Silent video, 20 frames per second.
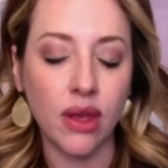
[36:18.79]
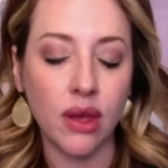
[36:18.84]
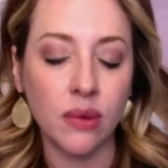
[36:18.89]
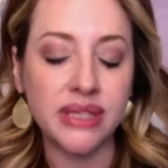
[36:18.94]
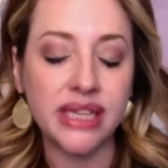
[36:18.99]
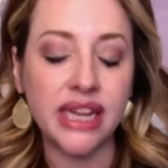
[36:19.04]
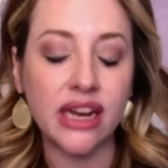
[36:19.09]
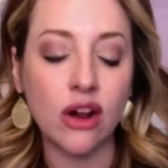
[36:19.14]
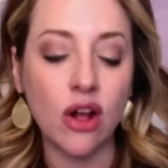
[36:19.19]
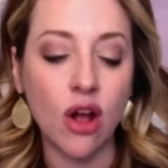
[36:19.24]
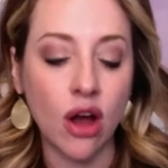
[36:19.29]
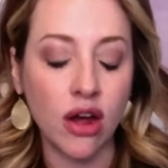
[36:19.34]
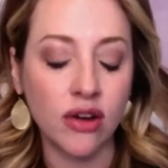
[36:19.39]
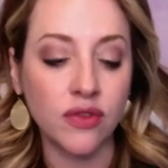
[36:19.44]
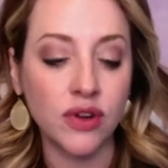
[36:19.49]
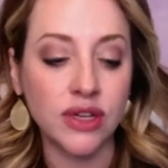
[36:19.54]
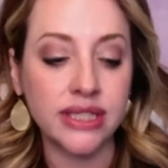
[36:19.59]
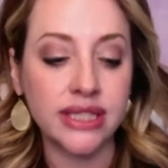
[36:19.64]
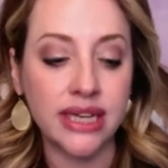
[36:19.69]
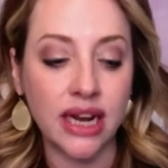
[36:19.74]
I was at a
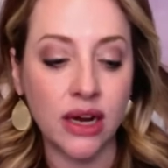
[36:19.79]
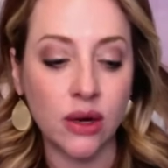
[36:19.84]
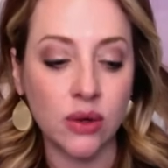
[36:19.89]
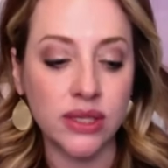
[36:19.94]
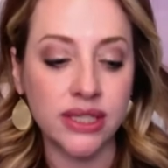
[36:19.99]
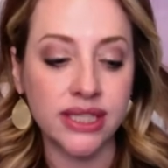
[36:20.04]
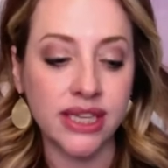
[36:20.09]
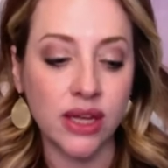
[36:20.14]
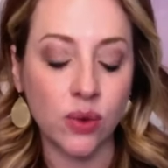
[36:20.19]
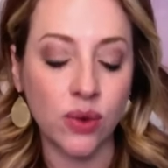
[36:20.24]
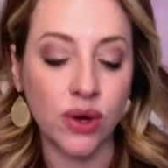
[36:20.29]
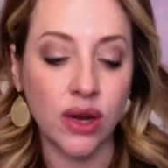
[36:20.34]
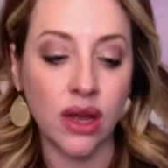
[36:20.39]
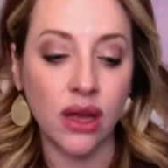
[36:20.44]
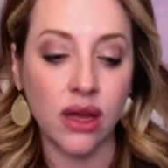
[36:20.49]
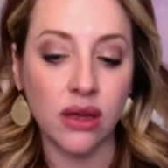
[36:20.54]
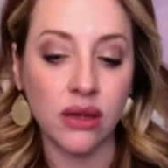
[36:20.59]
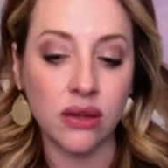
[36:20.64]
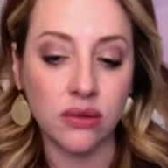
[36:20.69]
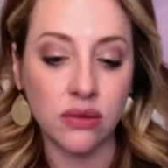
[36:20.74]
conference in
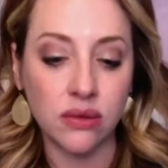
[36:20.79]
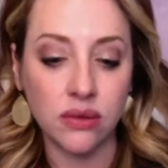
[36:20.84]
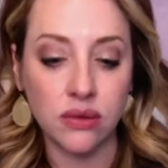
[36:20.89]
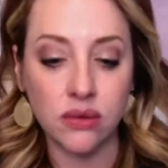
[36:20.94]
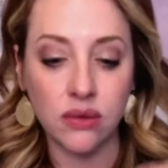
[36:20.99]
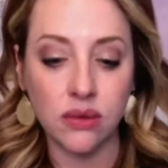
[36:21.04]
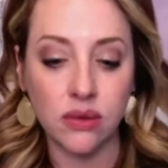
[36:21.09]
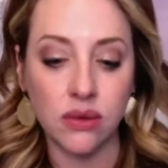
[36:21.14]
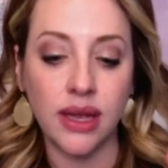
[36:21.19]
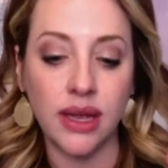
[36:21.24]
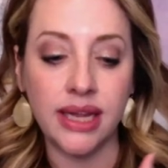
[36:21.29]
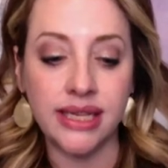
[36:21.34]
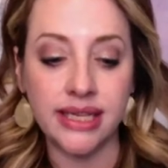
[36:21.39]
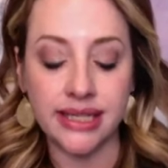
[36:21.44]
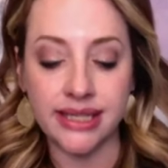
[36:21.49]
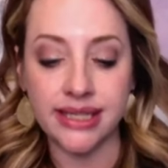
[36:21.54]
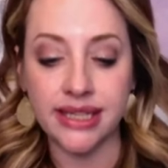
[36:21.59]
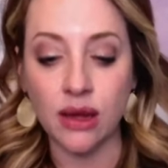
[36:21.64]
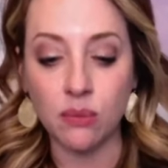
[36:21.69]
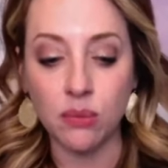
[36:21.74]
Arizona in
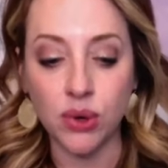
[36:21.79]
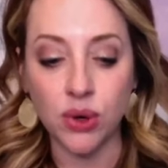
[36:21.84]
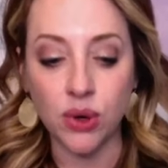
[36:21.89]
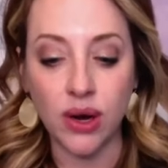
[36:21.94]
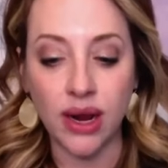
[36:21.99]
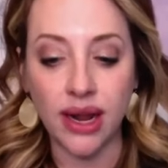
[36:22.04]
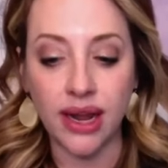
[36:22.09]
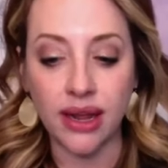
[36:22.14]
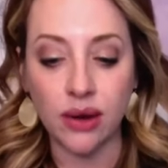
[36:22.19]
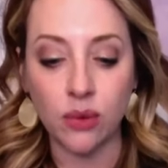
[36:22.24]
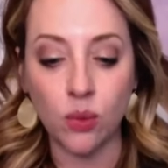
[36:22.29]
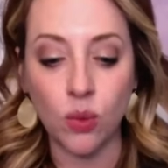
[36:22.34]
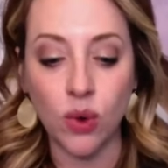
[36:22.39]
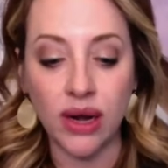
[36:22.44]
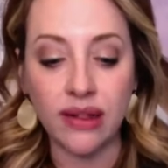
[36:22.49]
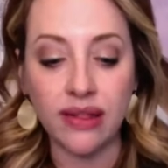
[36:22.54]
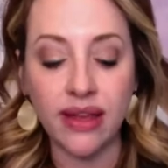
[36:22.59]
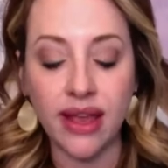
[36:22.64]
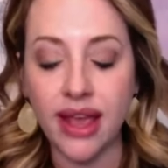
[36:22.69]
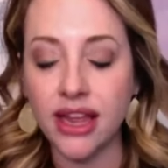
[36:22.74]
December, and
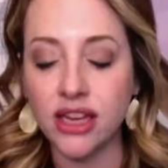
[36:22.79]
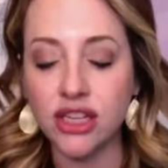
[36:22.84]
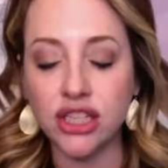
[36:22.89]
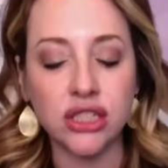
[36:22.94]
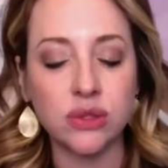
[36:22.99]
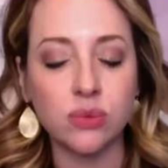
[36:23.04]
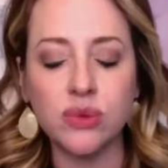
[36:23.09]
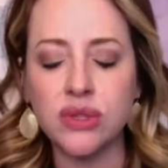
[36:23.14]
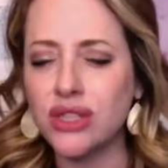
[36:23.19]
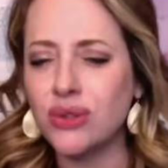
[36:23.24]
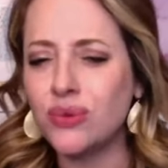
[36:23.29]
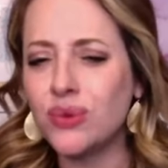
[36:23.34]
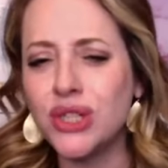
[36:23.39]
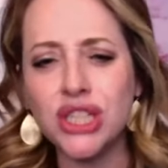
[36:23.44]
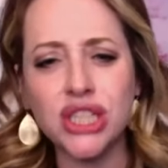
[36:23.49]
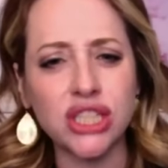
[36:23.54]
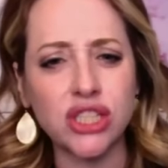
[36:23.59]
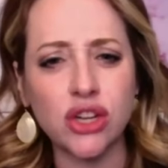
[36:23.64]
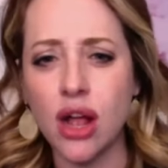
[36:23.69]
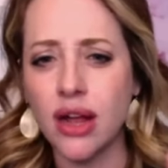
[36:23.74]
one of the agents, which we were
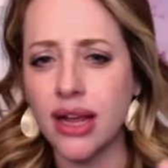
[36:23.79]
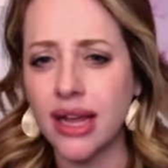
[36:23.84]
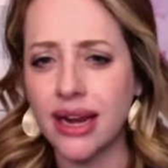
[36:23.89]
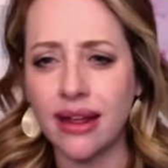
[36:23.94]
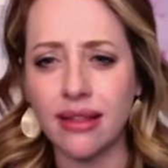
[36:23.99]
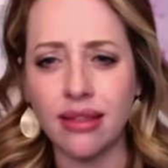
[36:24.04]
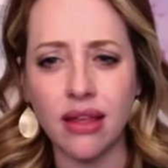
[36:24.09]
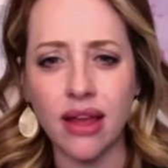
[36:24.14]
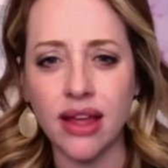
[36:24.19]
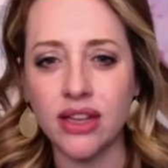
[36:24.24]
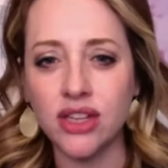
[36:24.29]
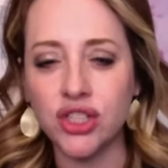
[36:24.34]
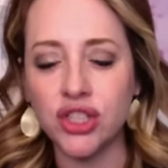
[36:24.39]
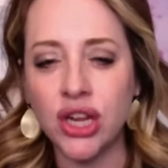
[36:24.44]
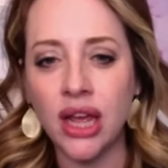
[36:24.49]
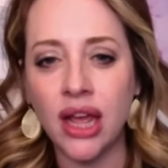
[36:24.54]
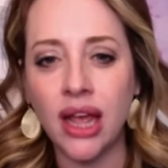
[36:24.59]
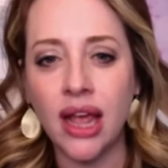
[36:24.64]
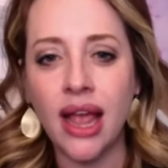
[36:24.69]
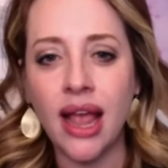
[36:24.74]
just talking at lunch,
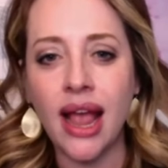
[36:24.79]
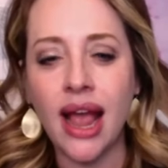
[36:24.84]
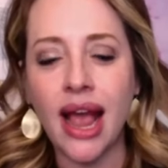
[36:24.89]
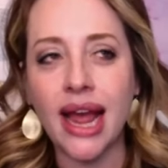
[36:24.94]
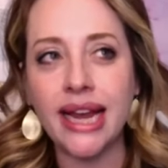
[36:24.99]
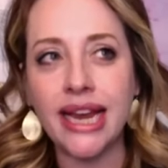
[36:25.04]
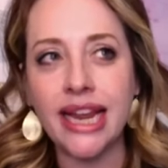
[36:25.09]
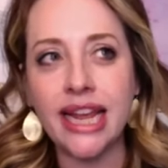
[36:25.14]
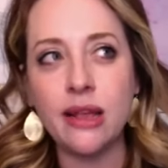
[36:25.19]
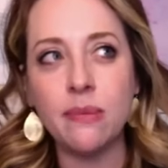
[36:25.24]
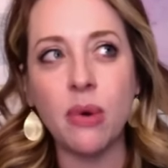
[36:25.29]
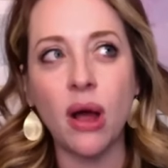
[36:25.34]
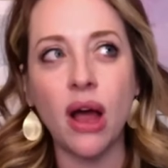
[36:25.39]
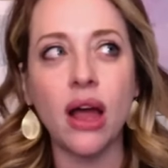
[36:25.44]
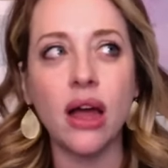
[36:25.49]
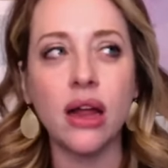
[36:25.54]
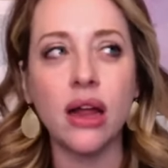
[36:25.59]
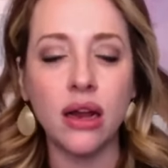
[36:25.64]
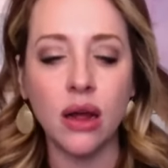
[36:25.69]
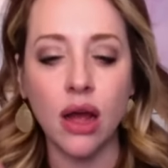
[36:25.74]
and he
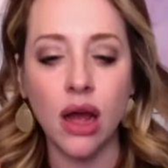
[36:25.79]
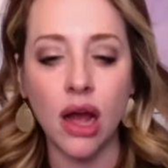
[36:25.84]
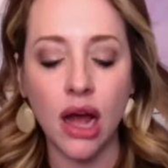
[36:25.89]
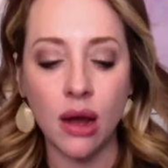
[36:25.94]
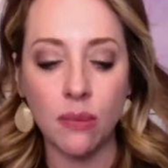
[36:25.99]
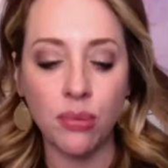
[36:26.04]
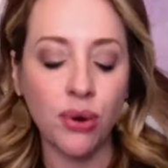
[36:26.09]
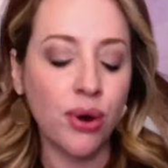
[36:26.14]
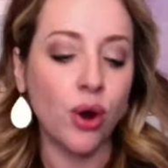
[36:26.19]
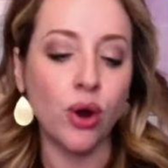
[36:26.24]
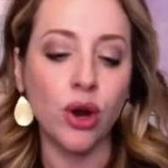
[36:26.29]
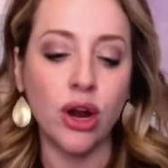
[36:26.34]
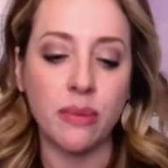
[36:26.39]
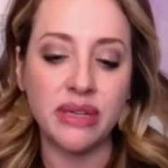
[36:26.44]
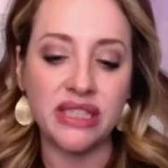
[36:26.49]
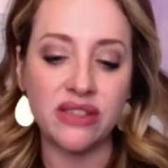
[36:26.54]
bought a program.